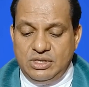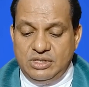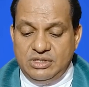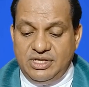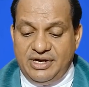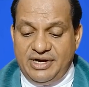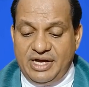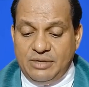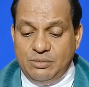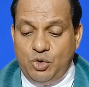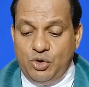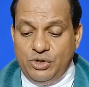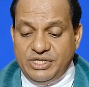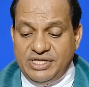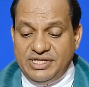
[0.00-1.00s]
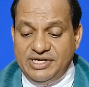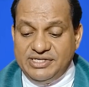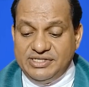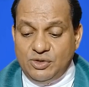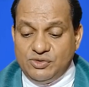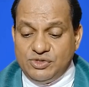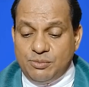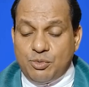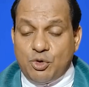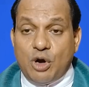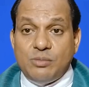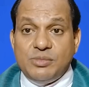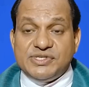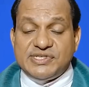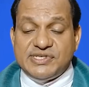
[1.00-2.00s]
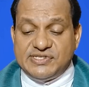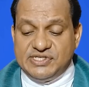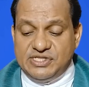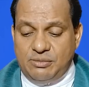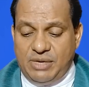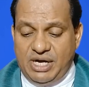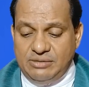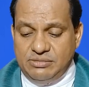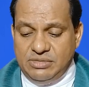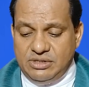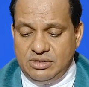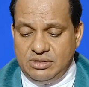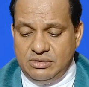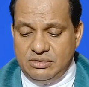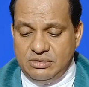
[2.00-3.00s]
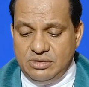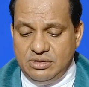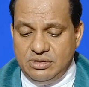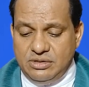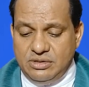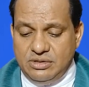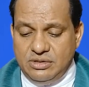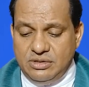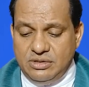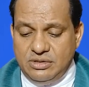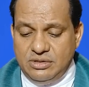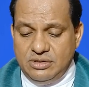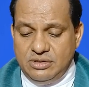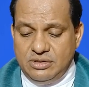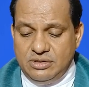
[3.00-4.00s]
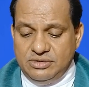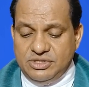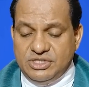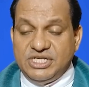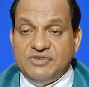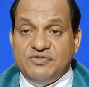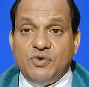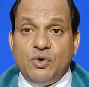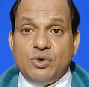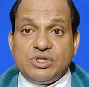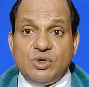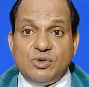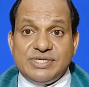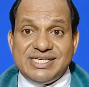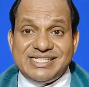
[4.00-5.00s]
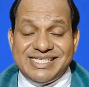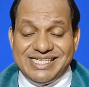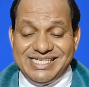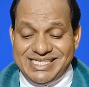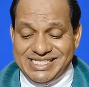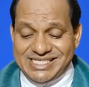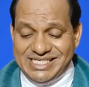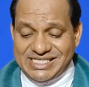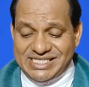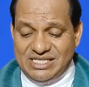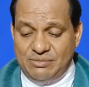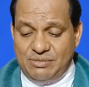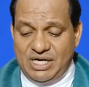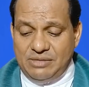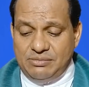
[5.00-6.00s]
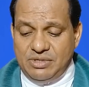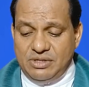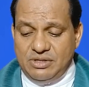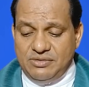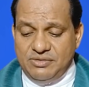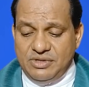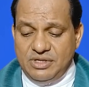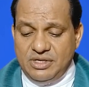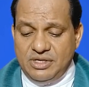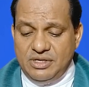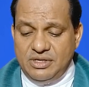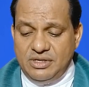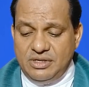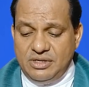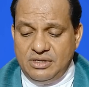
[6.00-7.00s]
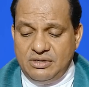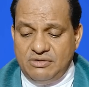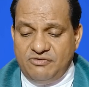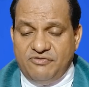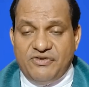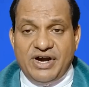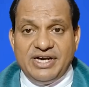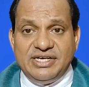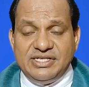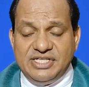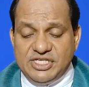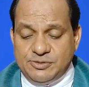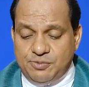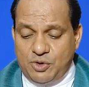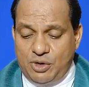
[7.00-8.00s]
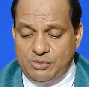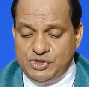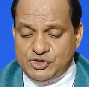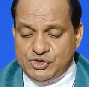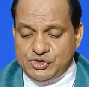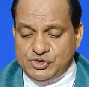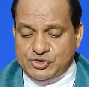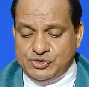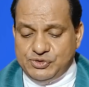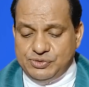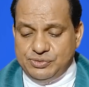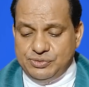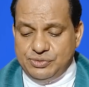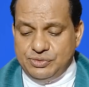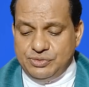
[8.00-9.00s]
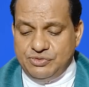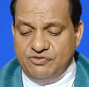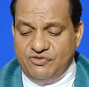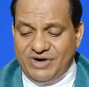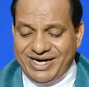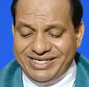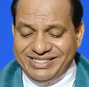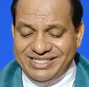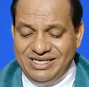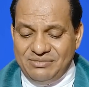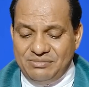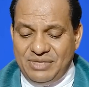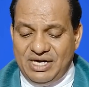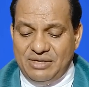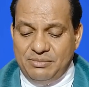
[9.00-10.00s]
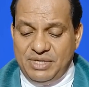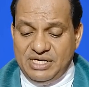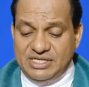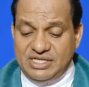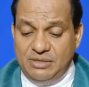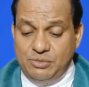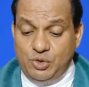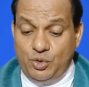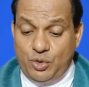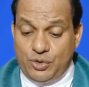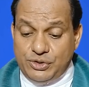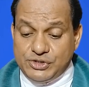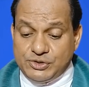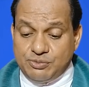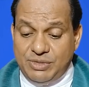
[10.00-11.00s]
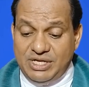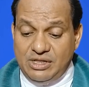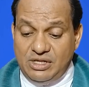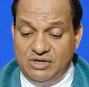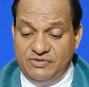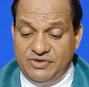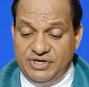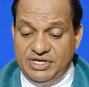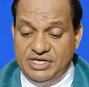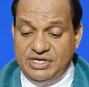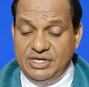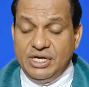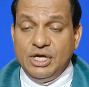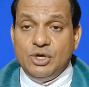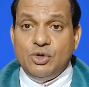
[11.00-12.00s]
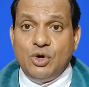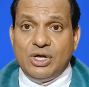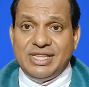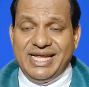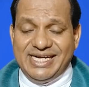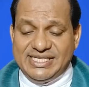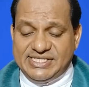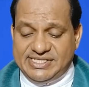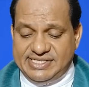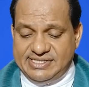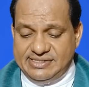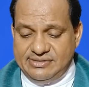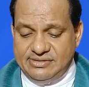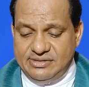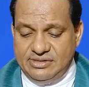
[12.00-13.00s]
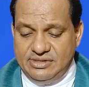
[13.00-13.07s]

There are more than 8,000 promises in the Bible. 34,000 sentences in the Bible. Find these promises. Find them and make them yours by lowering your nets.